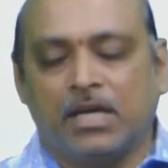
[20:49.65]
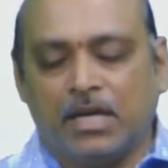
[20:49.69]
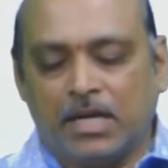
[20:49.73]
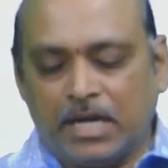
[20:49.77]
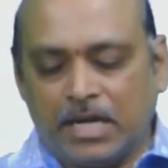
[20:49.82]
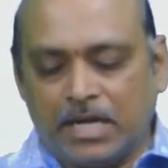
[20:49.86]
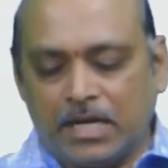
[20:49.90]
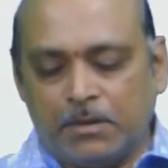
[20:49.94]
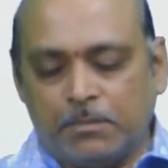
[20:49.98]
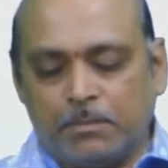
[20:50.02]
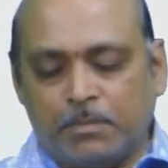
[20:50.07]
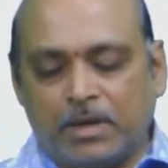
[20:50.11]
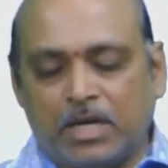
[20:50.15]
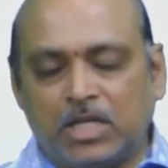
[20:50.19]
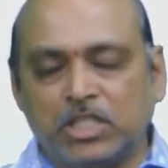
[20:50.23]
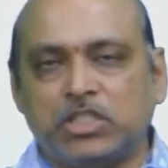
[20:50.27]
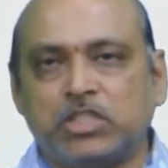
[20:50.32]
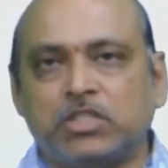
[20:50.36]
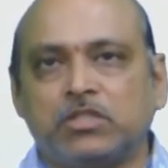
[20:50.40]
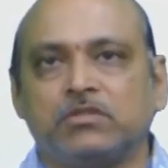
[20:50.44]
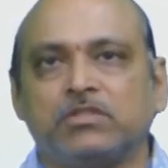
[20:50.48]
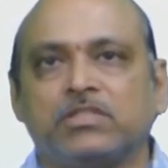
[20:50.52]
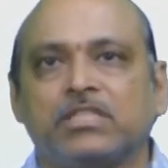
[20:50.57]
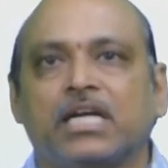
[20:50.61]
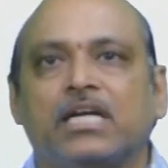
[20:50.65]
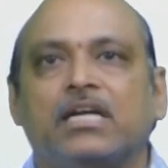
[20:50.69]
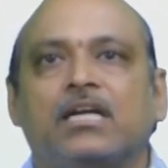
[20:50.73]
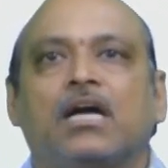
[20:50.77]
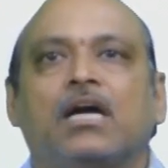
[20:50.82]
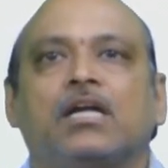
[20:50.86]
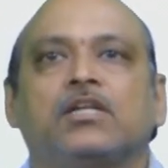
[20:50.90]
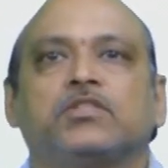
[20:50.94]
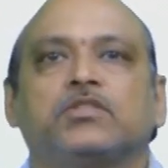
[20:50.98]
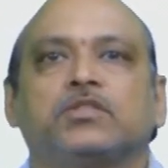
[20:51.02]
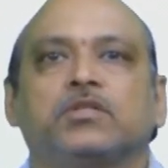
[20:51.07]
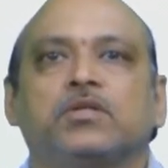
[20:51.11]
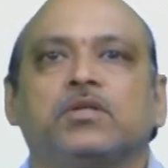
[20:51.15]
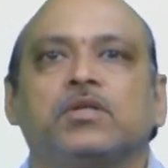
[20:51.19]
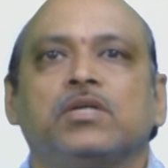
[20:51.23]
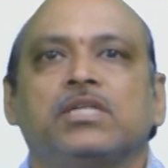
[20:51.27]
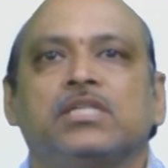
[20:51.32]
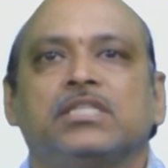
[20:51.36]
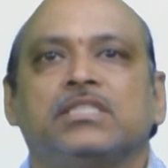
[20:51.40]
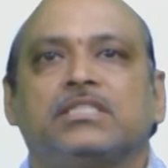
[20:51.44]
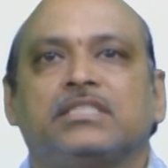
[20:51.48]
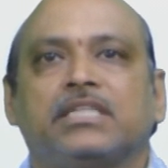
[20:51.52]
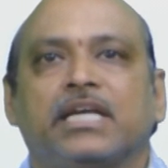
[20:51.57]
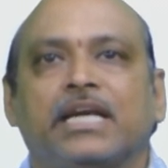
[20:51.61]
And positive side also,
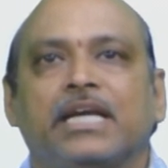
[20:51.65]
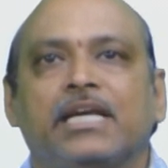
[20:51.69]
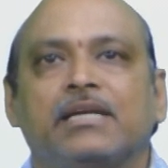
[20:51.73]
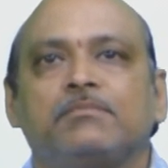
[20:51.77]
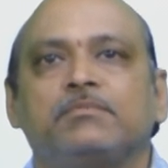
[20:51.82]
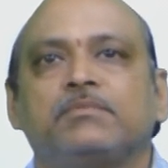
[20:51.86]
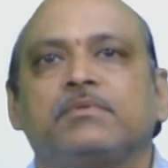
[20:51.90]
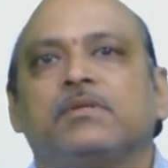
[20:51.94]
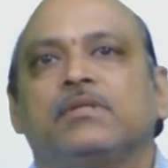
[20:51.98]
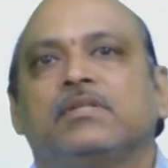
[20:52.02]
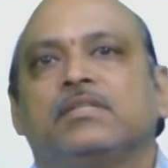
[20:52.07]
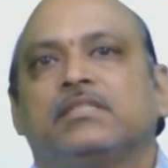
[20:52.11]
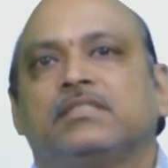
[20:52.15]
same